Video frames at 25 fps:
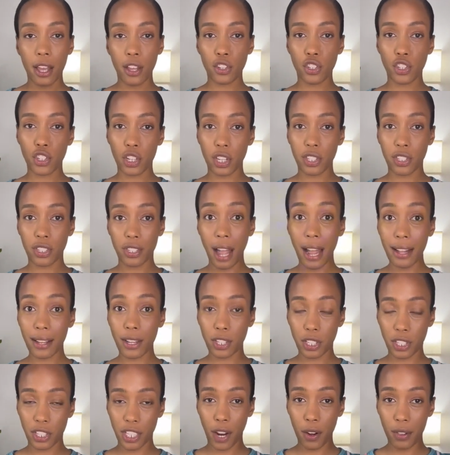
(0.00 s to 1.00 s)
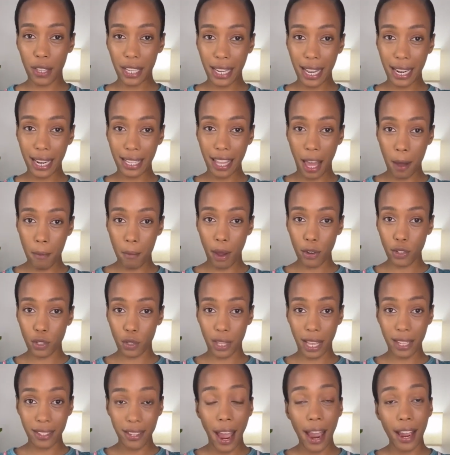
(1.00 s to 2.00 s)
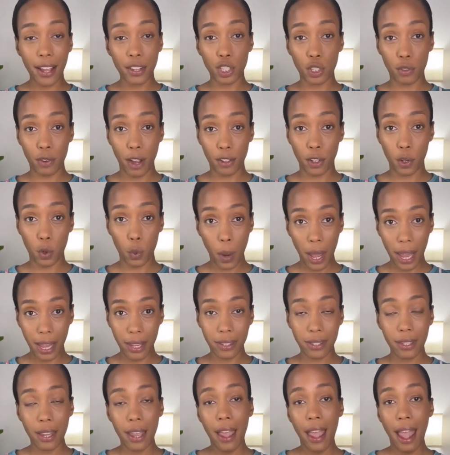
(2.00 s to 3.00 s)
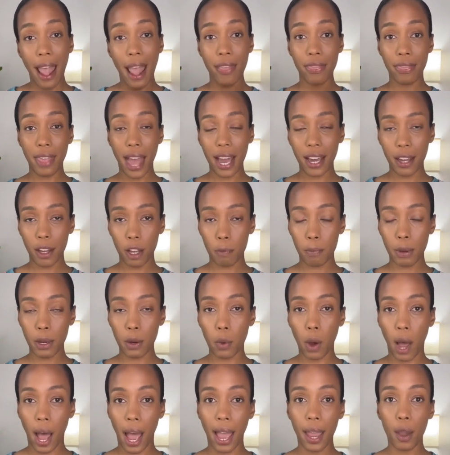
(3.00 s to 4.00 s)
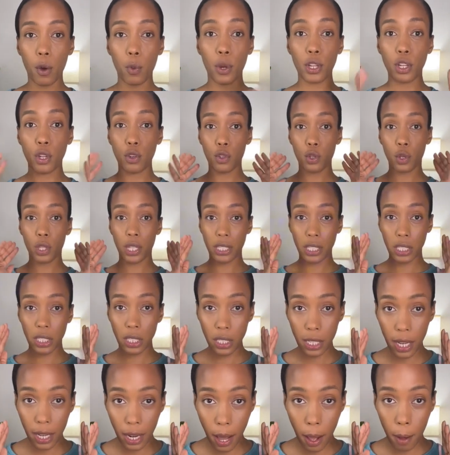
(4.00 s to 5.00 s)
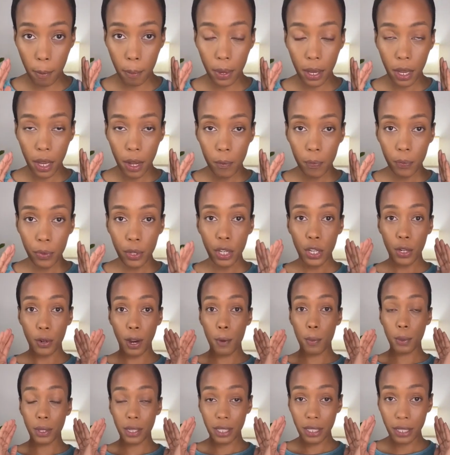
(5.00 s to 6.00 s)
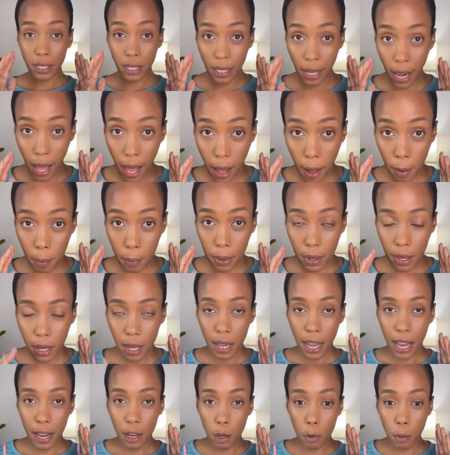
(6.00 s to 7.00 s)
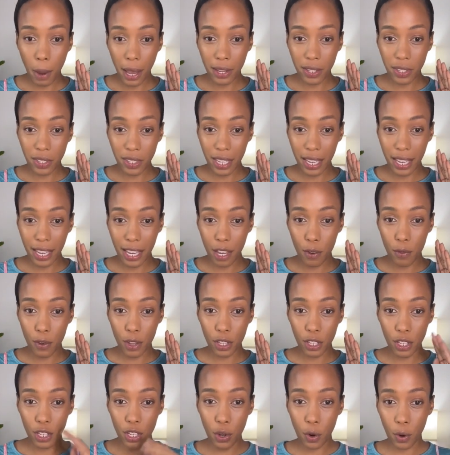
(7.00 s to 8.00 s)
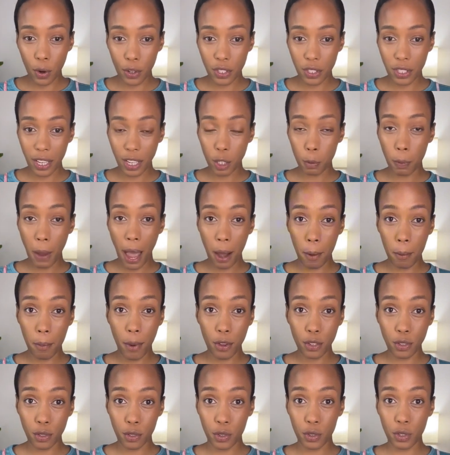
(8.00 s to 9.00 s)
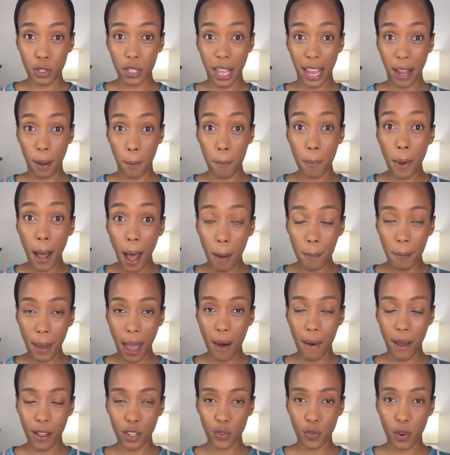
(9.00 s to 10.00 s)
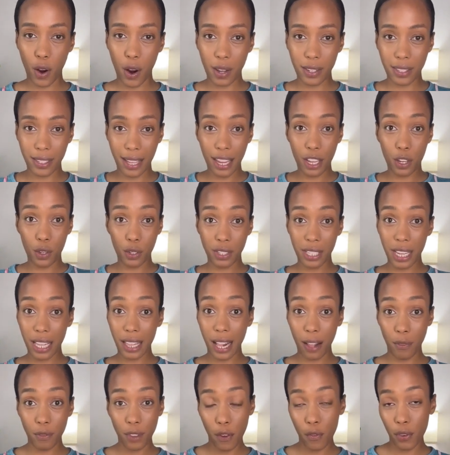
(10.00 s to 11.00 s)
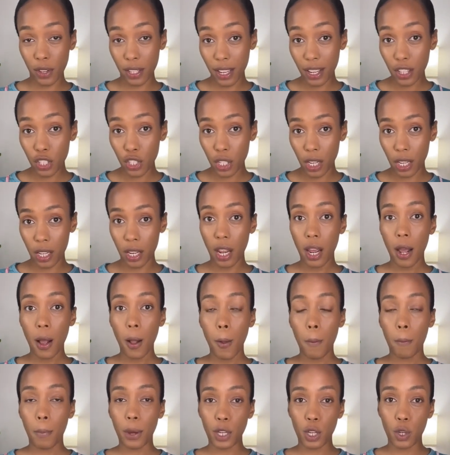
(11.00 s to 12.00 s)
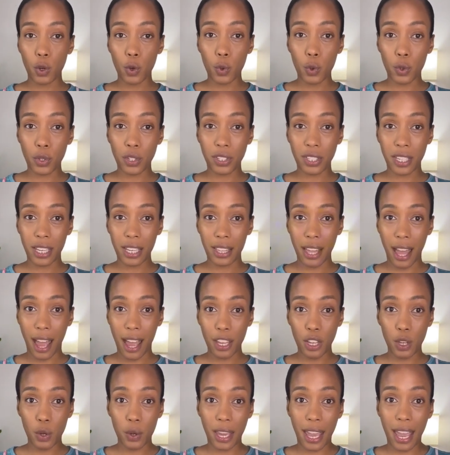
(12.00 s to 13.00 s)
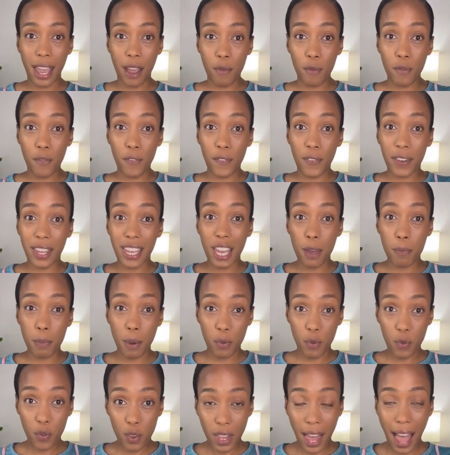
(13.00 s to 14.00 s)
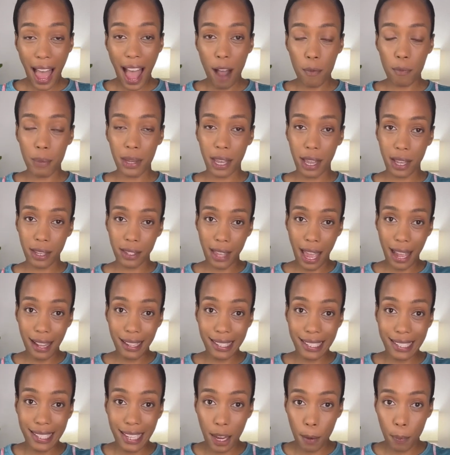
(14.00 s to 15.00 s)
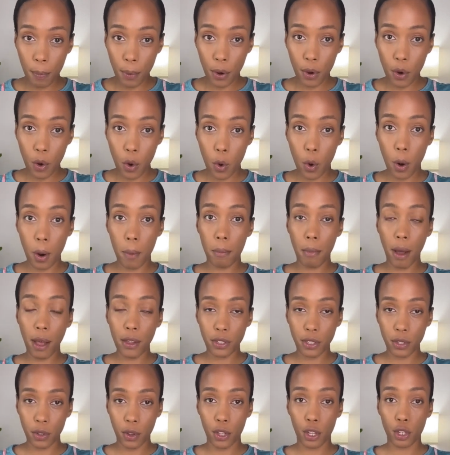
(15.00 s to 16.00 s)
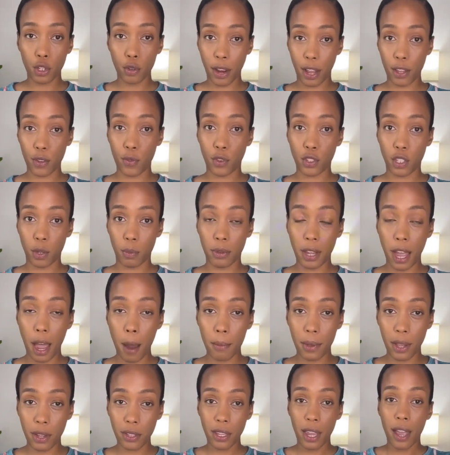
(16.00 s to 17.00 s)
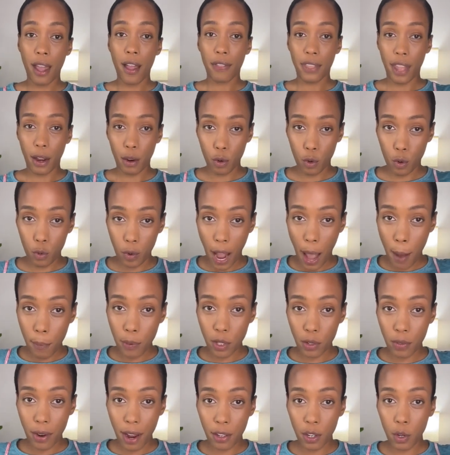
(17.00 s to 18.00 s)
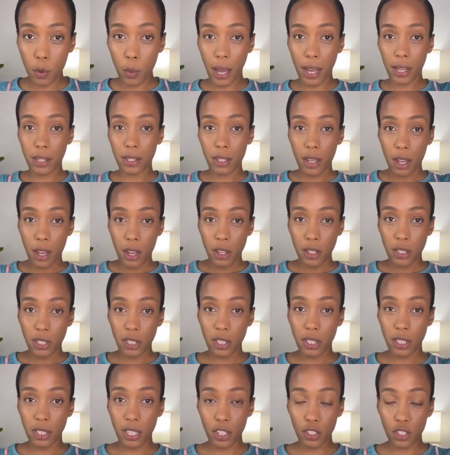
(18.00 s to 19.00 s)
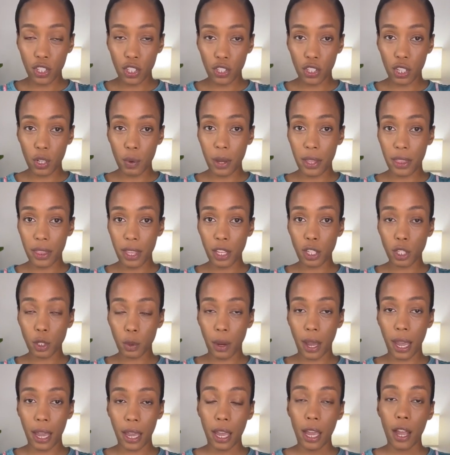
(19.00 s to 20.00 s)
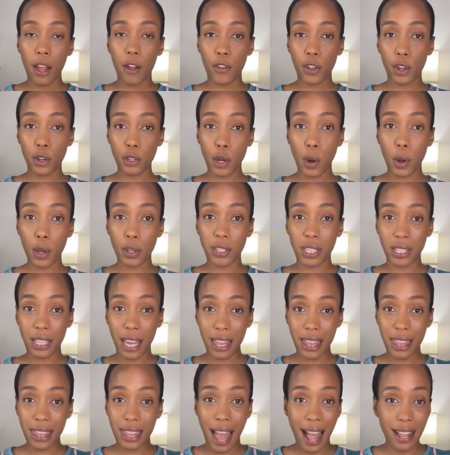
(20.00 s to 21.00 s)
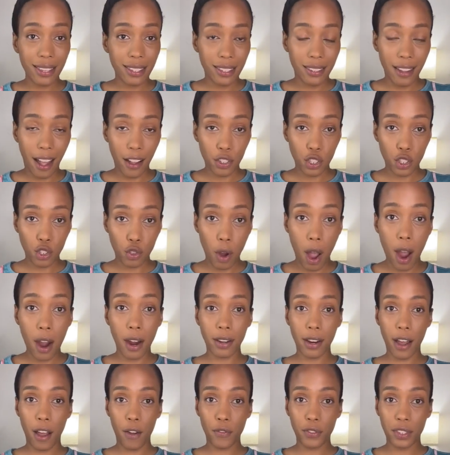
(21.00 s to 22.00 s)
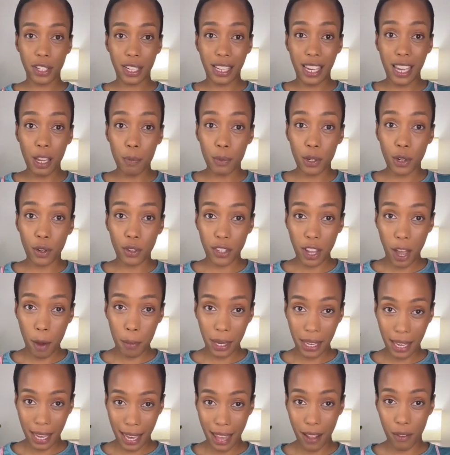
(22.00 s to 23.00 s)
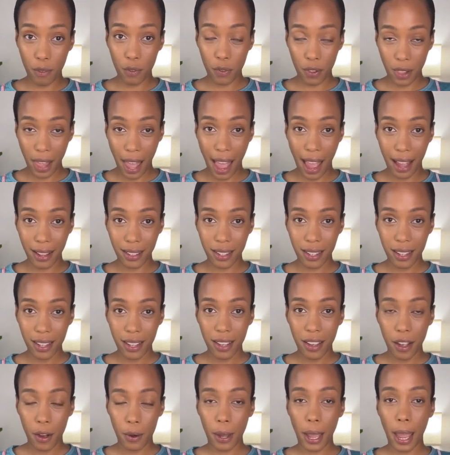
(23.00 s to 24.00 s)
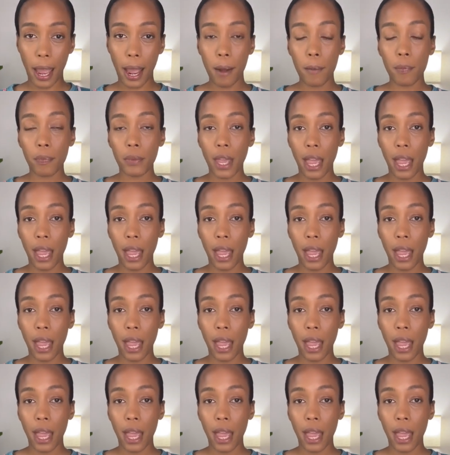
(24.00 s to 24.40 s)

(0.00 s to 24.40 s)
It's just not necessarily getting that muscle that tightens around your waist. And that could be why when you do the sit-up, you're able to sit up, and you may see even your six-pack muscles like pop out, as far as like you'll see a lot of definition, but you will see that you can't keep it flat because that deeper core muscle, the transverse abdominis that wraps around your waist, cinches you in this way. You're noticing that that's not strong enough to keep your tummy in flat. Okay,